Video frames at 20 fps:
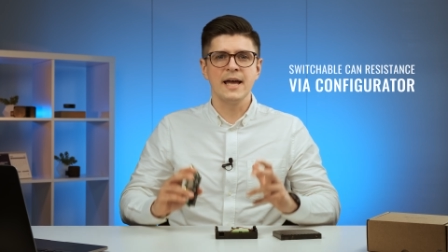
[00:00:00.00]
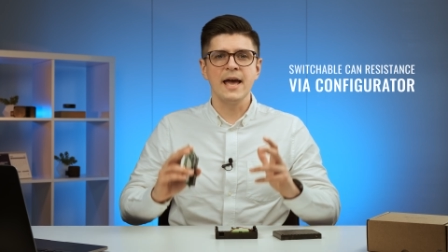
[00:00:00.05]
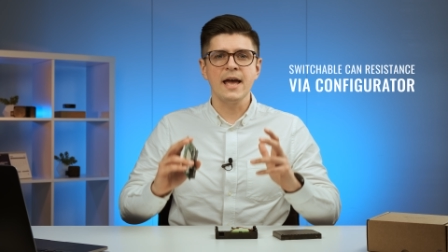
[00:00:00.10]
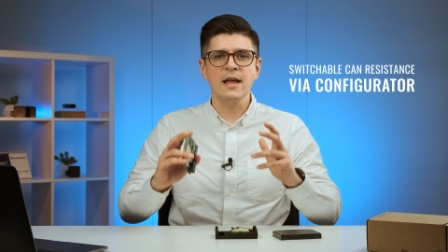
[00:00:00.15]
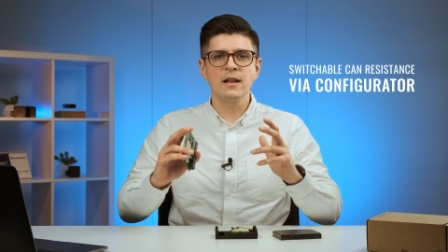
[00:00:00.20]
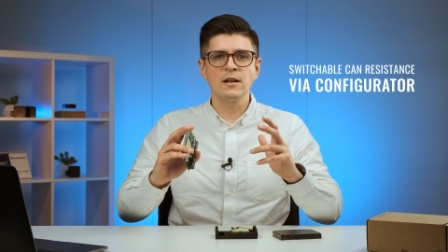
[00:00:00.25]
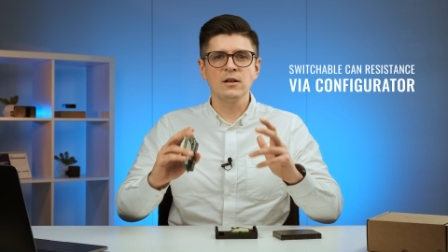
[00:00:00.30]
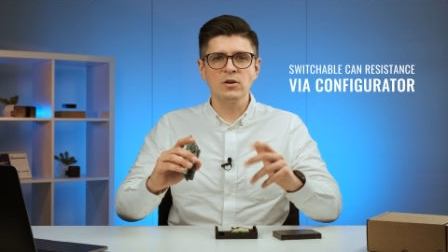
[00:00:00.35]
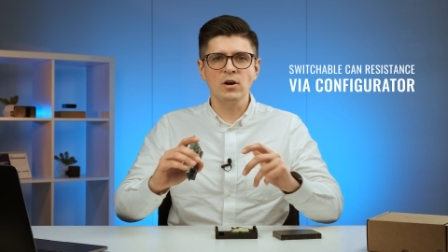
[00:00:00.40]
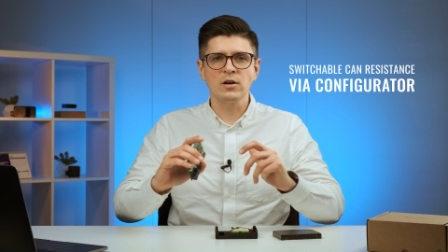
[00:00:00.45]

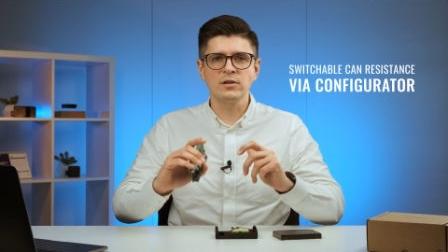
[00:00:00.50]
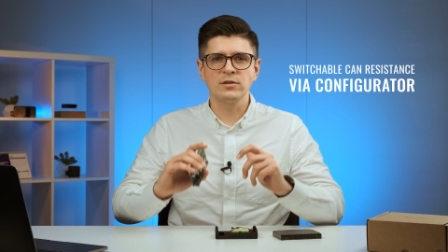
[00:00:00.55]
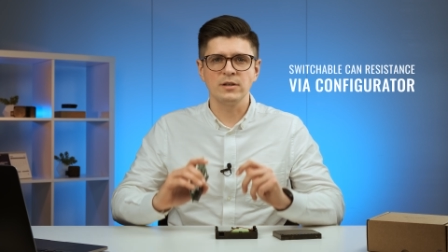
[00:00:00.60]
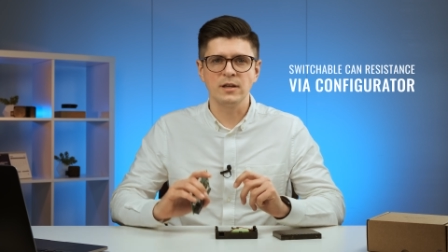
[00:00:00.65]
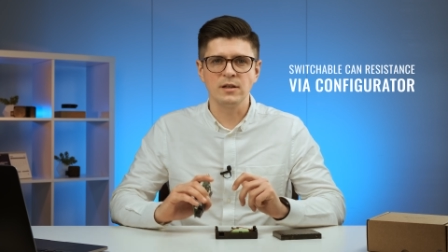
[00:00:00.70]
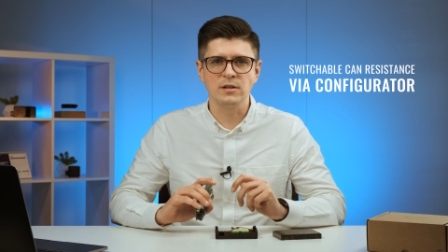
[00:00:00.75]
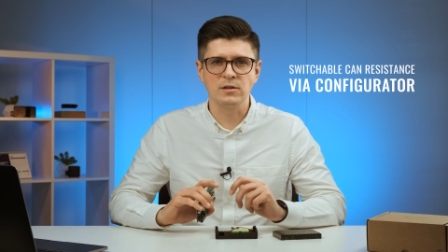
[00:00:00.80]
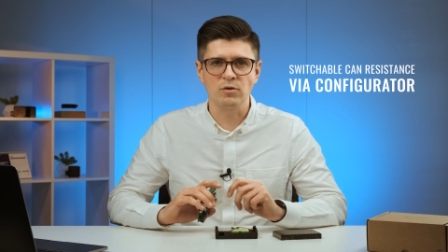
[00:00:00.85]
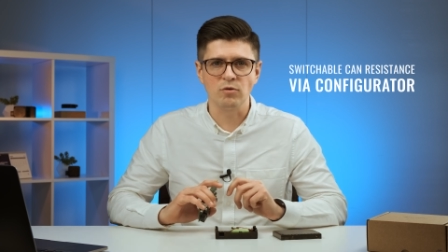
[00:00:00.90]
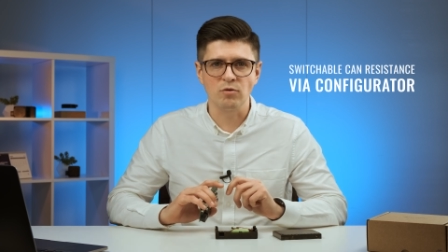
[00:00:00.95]
and not
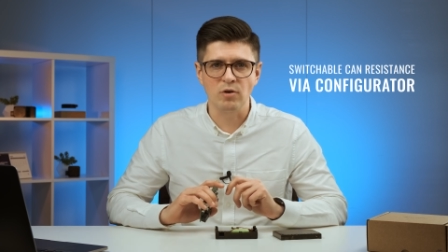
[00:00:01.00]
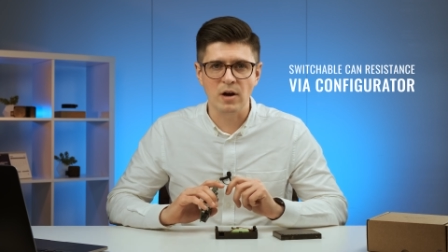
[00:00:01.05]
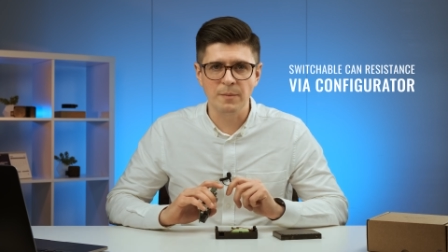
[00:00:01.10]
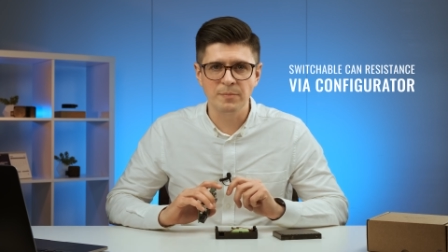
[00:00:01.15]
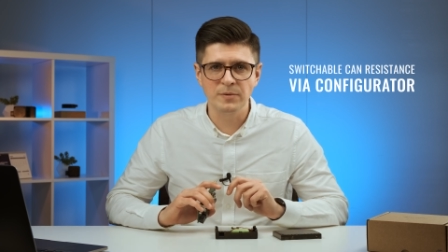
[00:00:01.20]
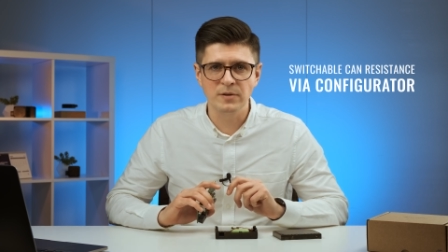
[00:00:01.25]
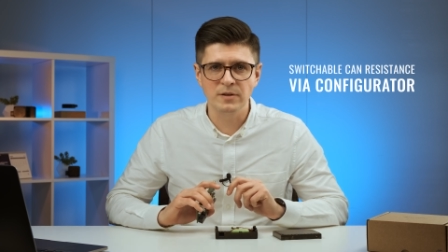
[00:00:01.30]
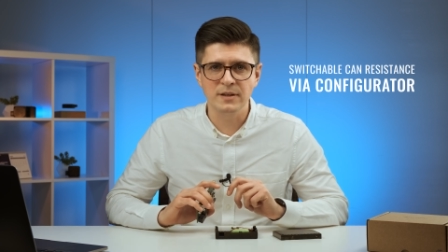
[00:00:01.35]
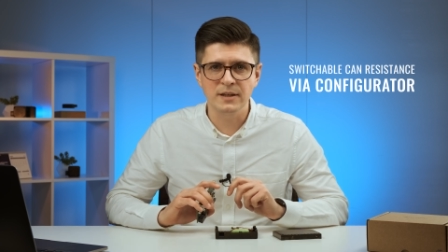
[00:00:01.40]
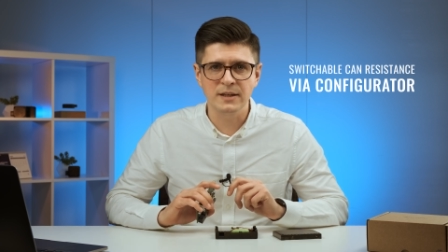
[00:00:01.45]

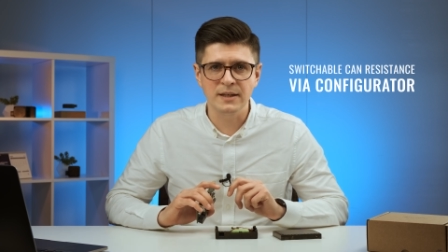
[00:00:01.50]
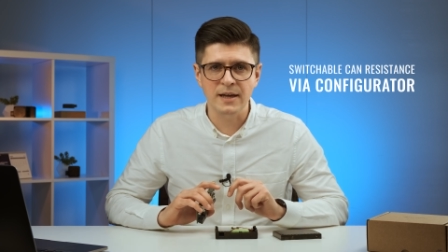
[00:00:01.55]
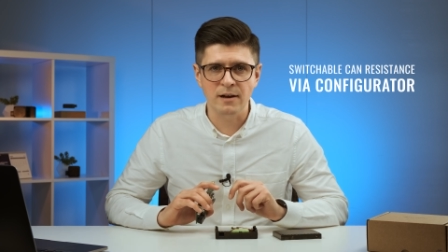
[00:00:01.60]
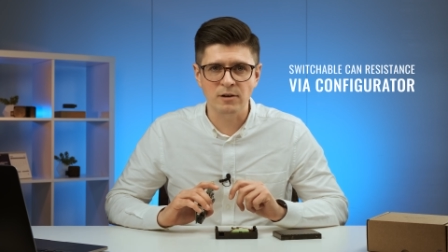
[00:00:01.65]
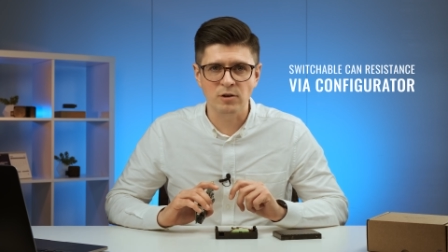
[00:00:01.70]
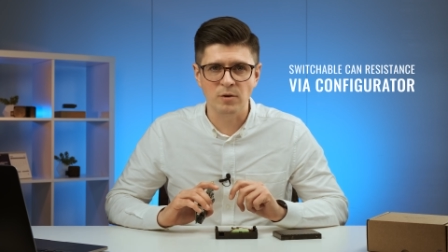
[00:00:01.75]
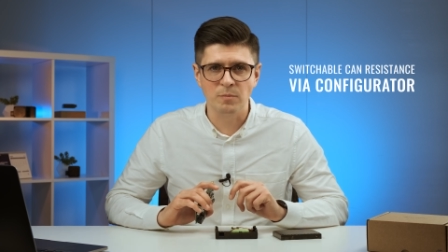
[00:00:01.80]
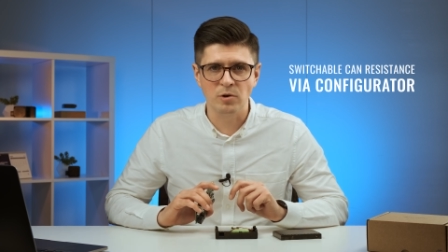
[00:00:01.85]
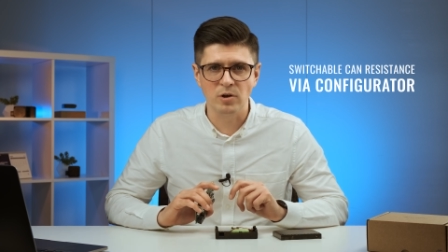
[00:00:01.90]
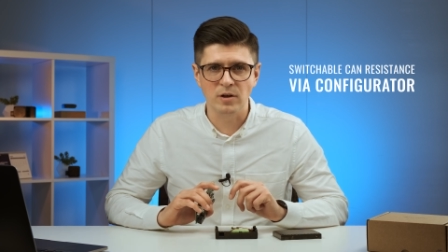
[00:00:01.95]
interrupt the
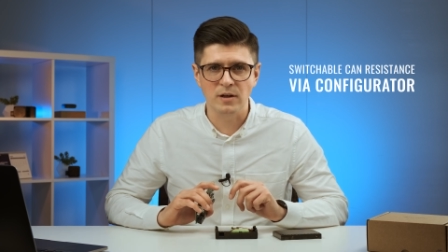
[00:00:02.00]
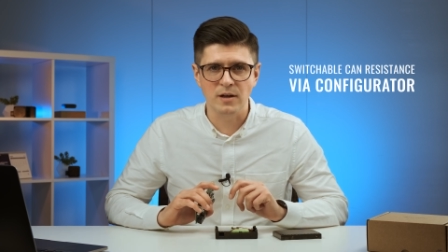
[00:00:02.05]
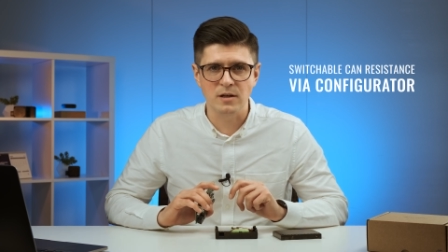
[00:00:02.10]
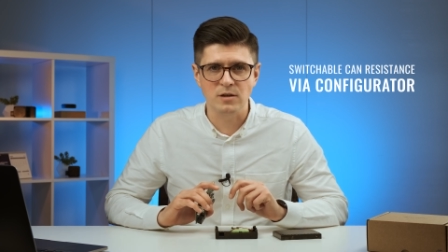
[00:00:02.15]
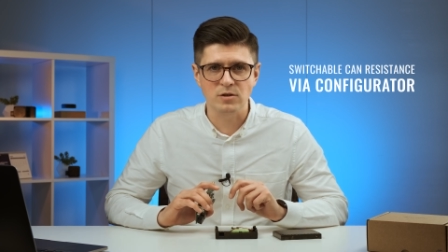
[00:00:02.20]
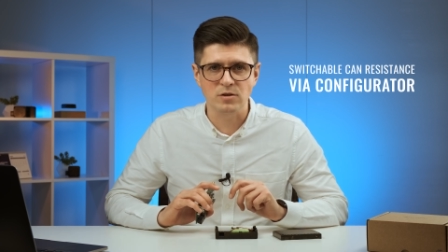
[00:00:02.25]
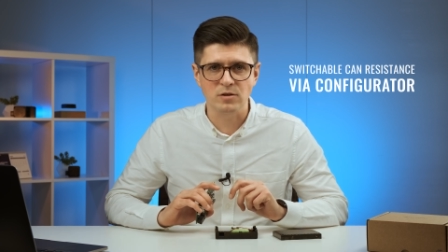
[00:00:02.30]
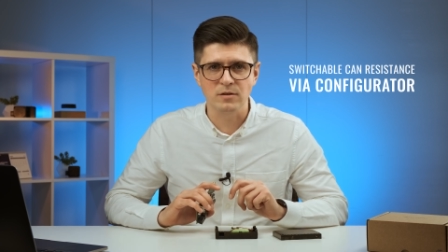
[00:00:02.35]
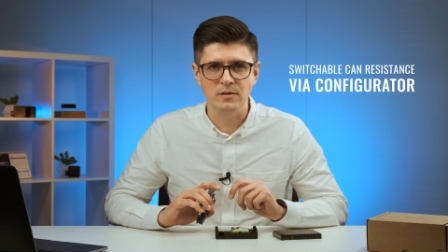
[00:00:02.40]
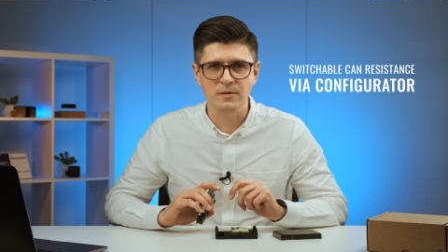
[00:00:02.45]
CAN
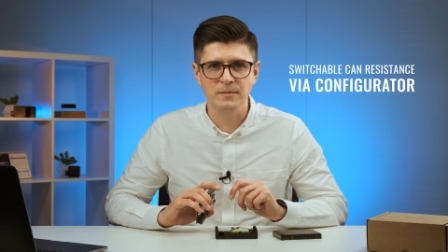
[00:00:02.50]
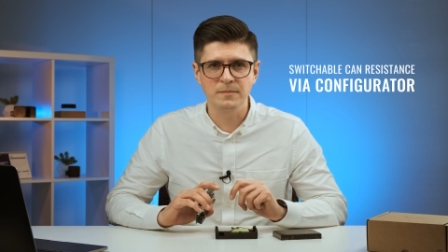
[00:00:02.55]
communication.